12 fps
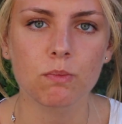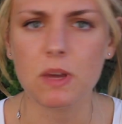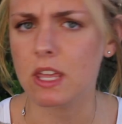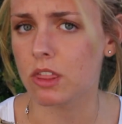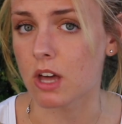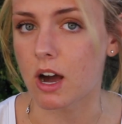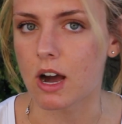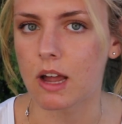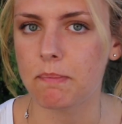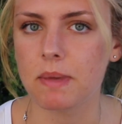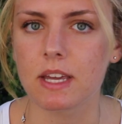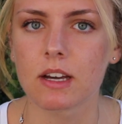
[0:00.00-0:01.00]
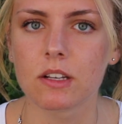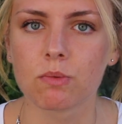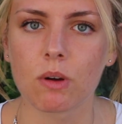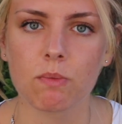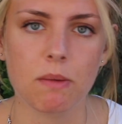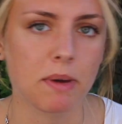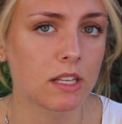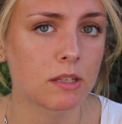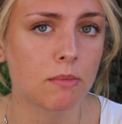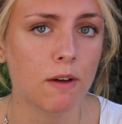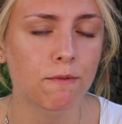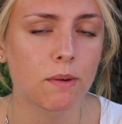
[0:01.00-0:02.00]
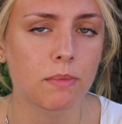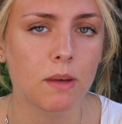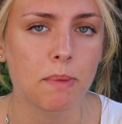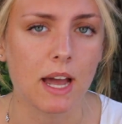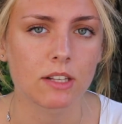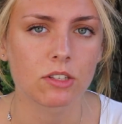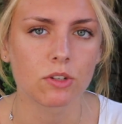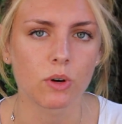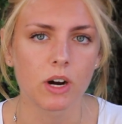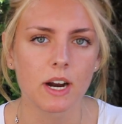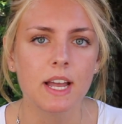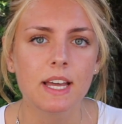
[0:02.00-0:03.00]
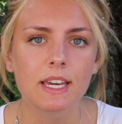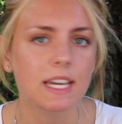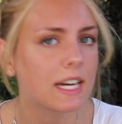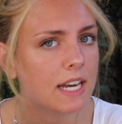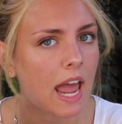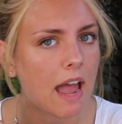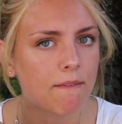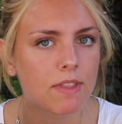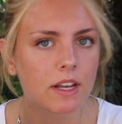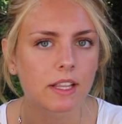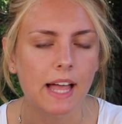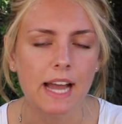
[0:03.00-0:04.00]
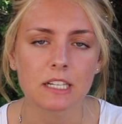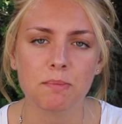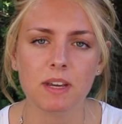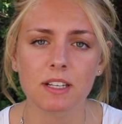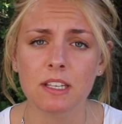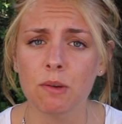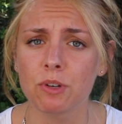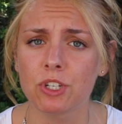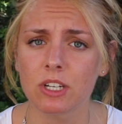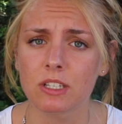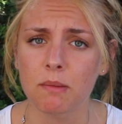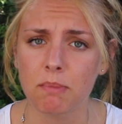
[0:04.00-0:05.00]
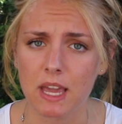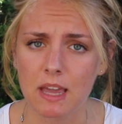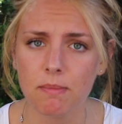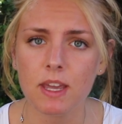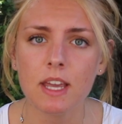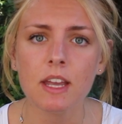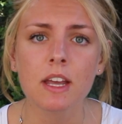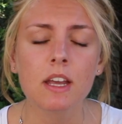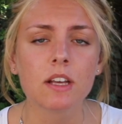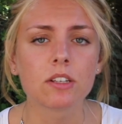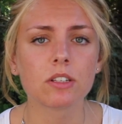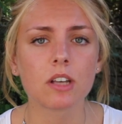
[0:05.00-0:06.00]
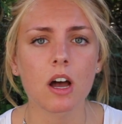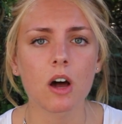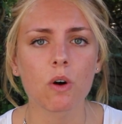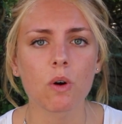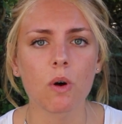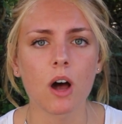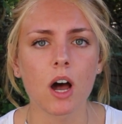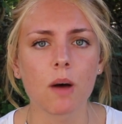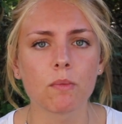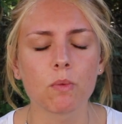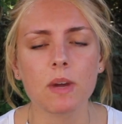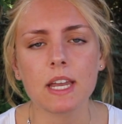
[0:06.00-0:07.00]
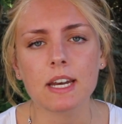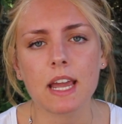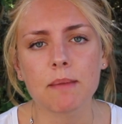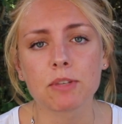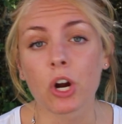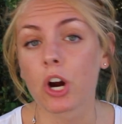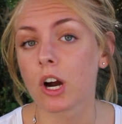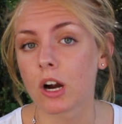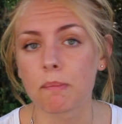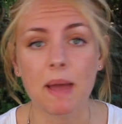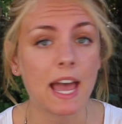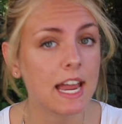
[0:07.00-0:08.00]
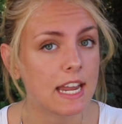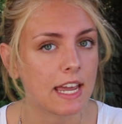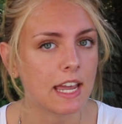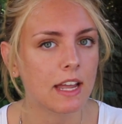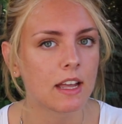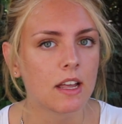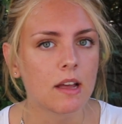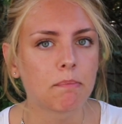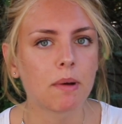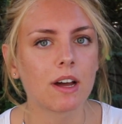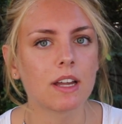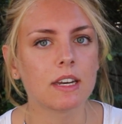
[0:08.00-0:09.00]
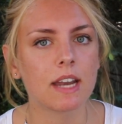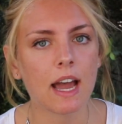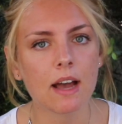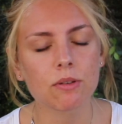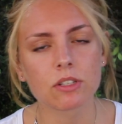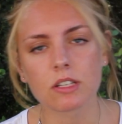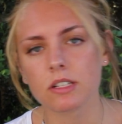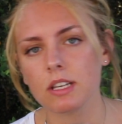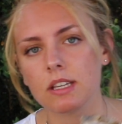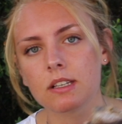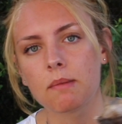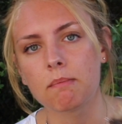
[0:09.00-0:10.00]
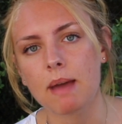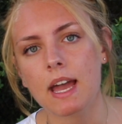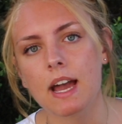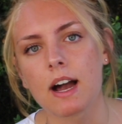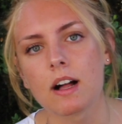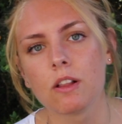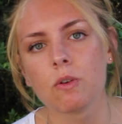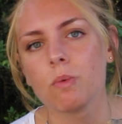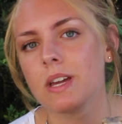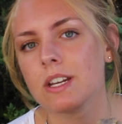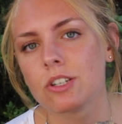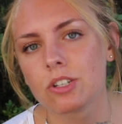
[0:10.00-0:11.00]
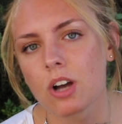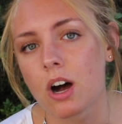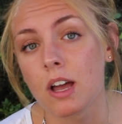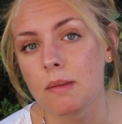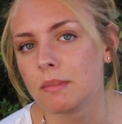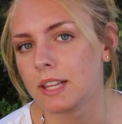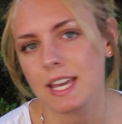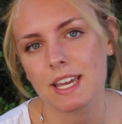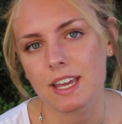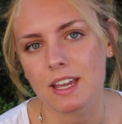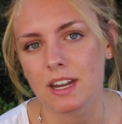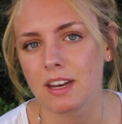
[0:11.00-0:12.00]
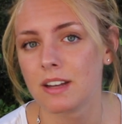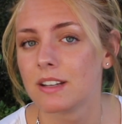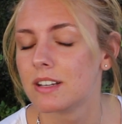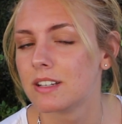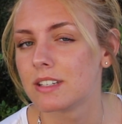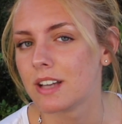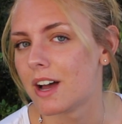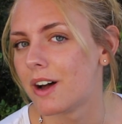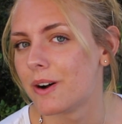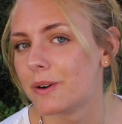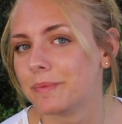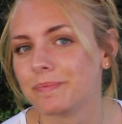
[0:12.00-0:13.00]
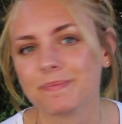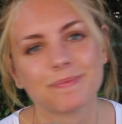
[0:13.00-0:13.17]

we thought, because when we picked him up from the pet store, he didn't have the glands because he was just a baby. So we named her Penny, but now since he's a male, we just call him Lincoln. So